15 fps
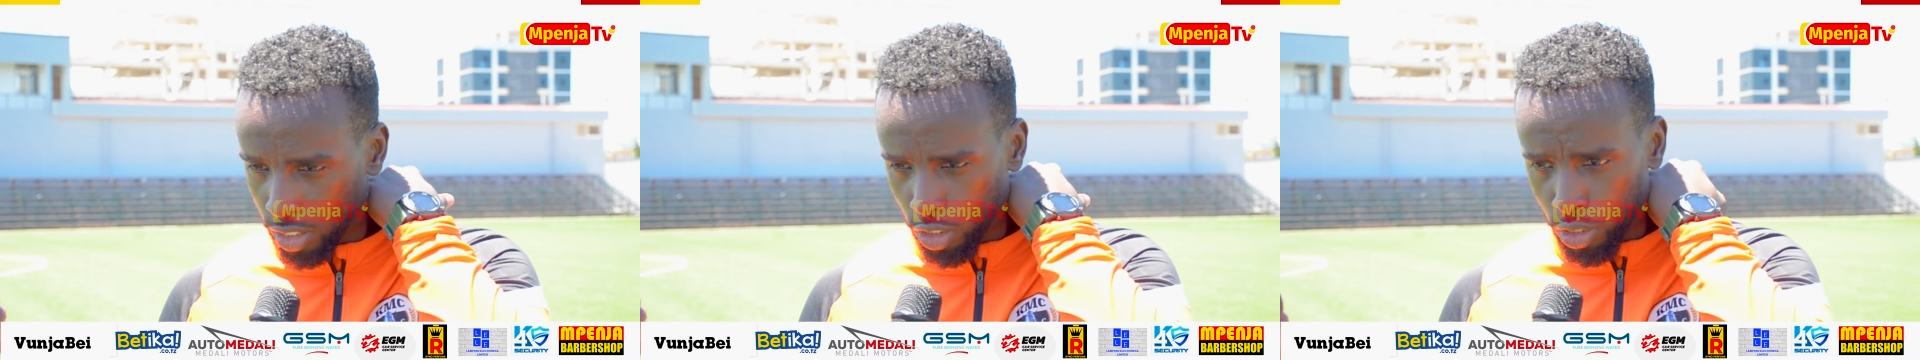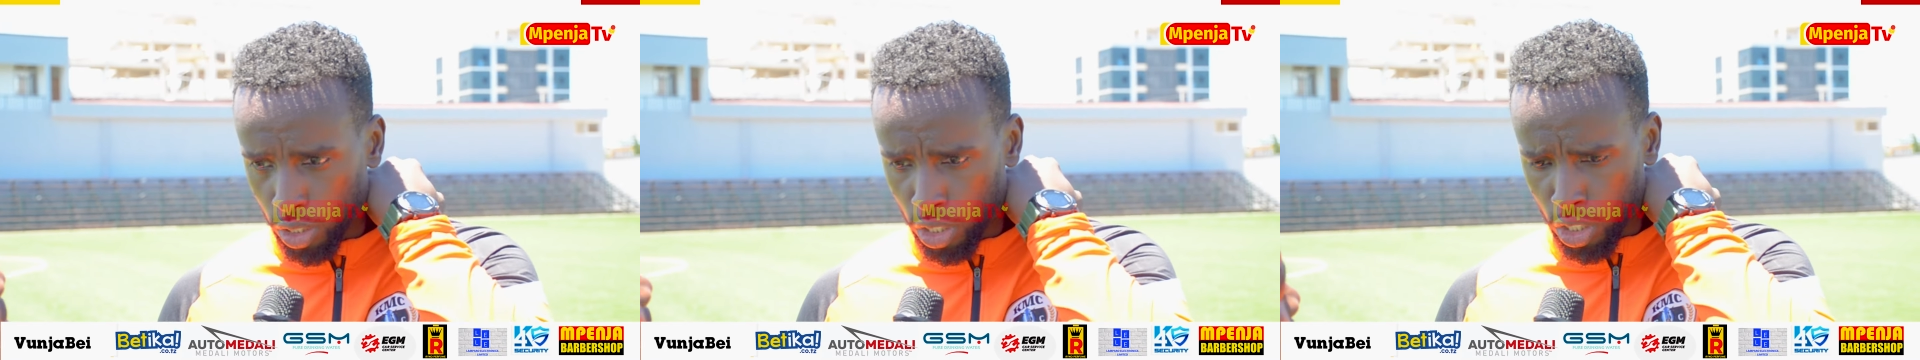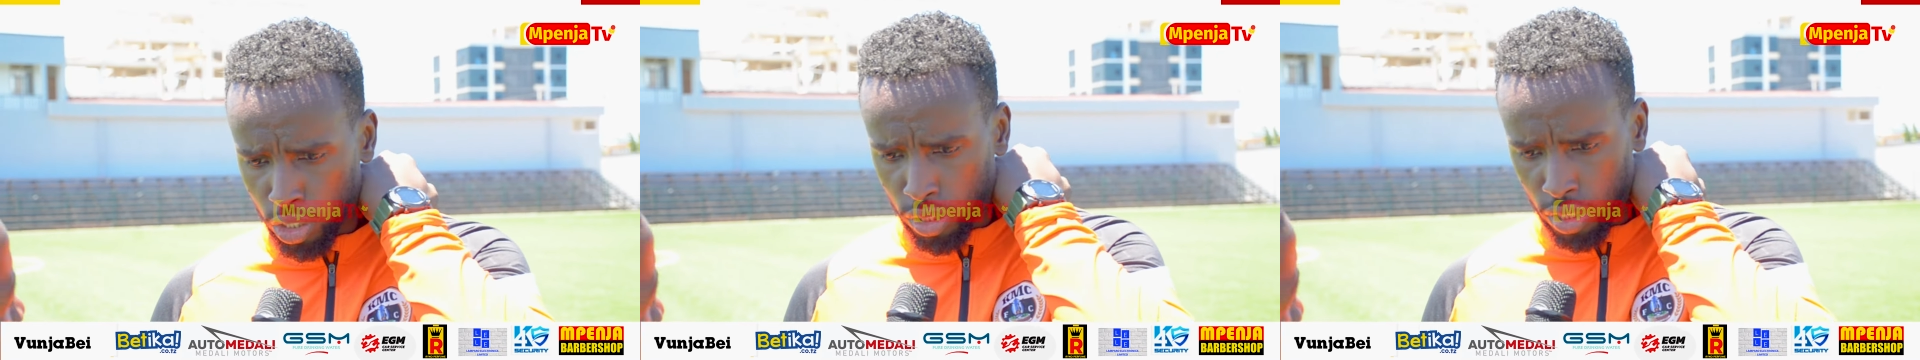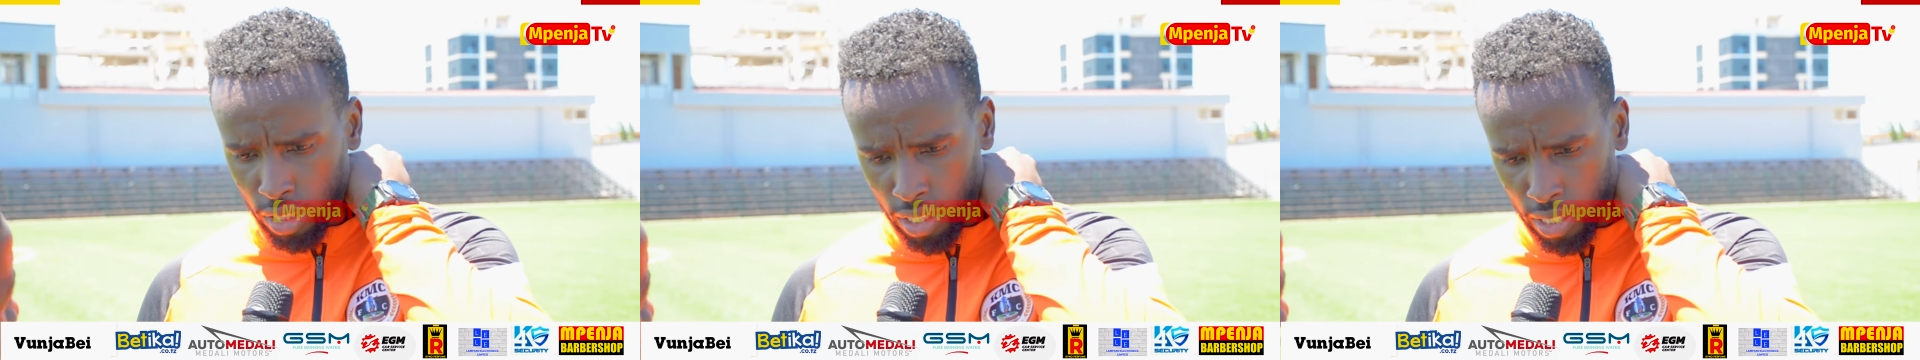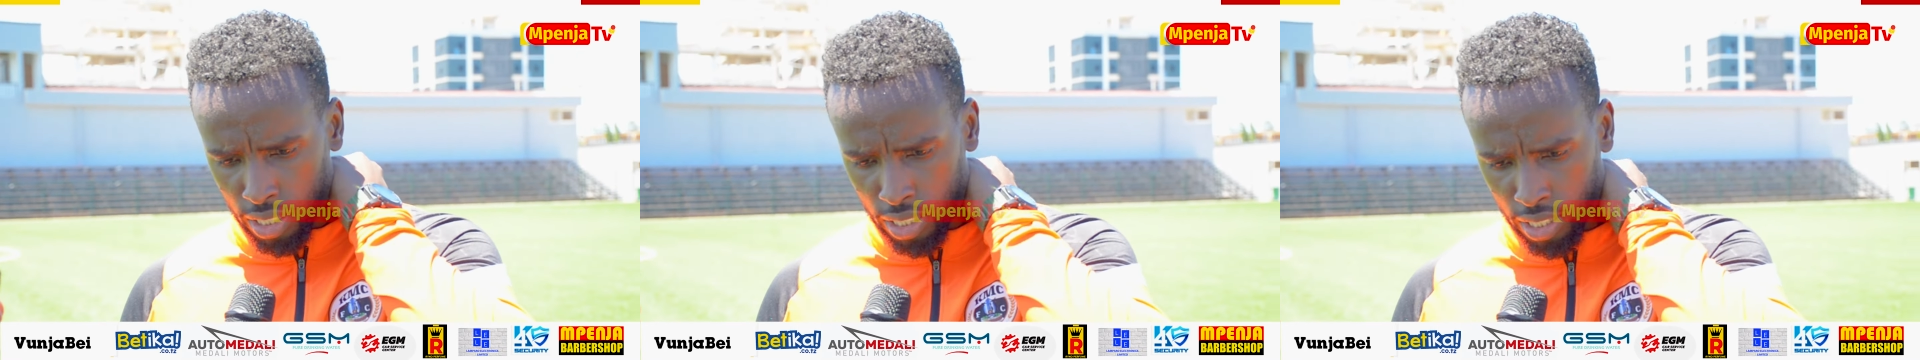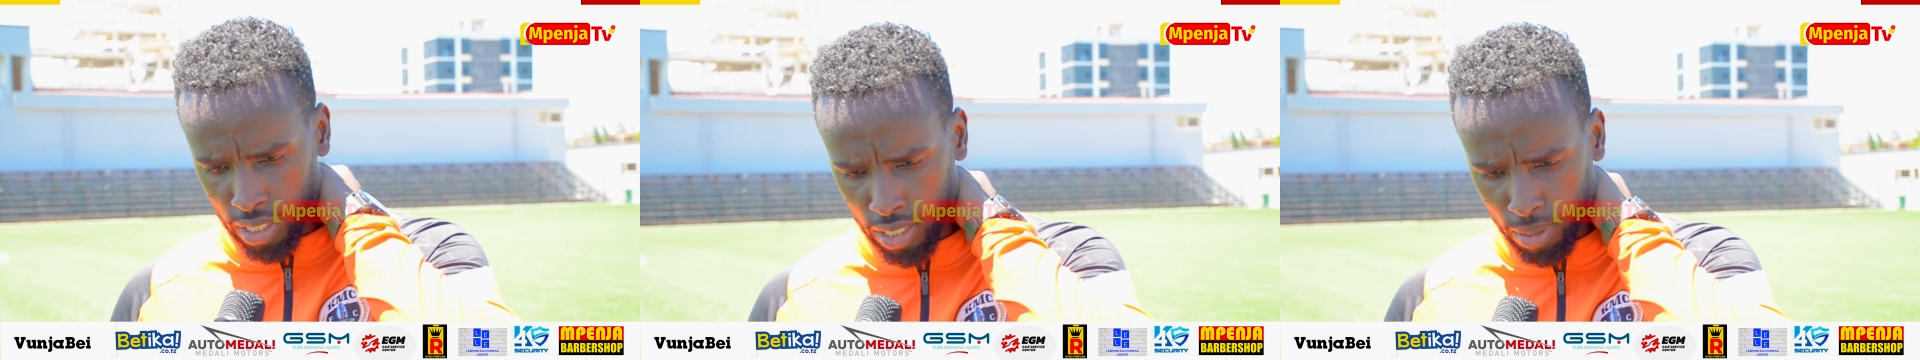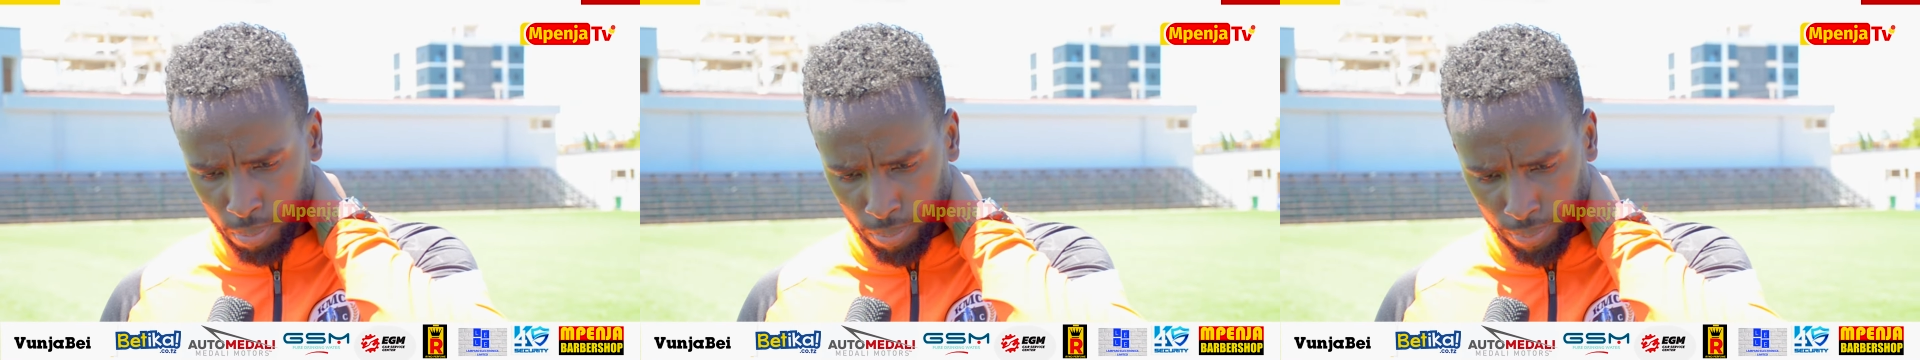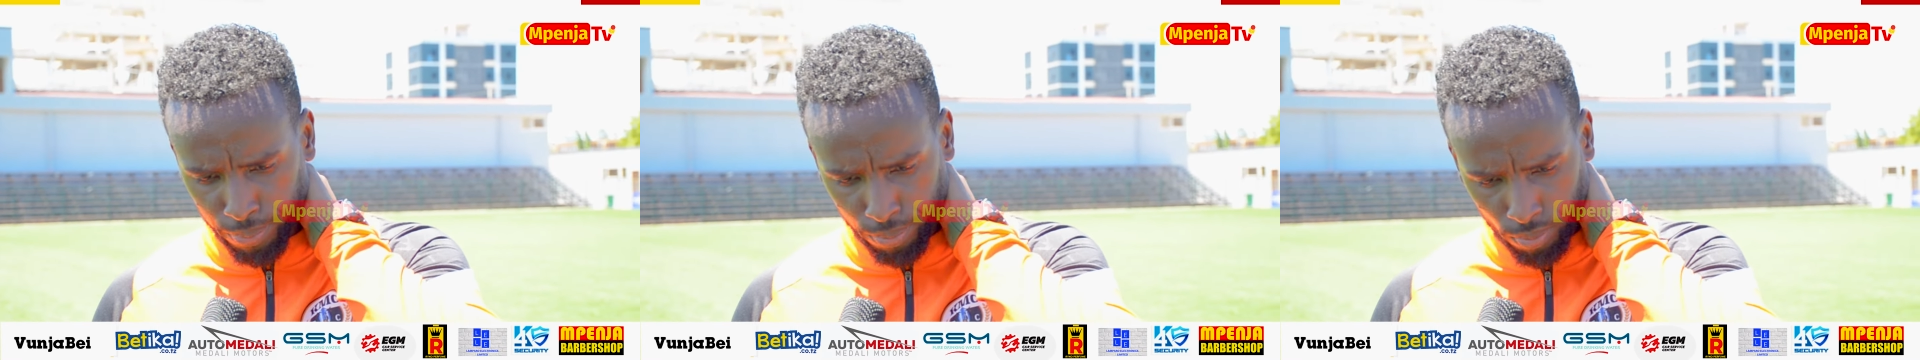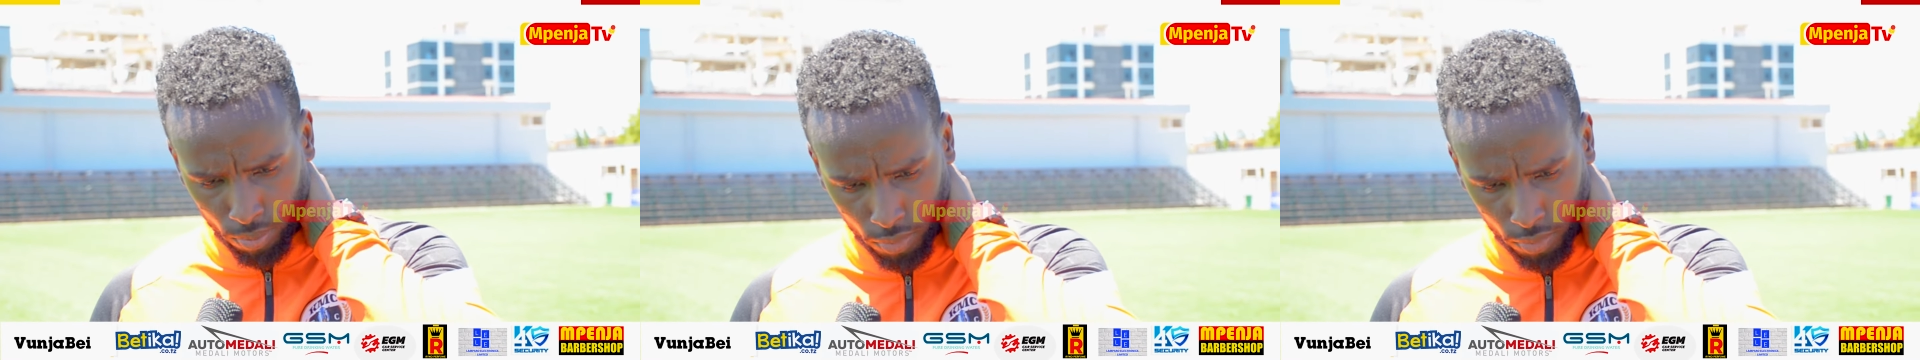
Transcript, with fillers: injured. Um,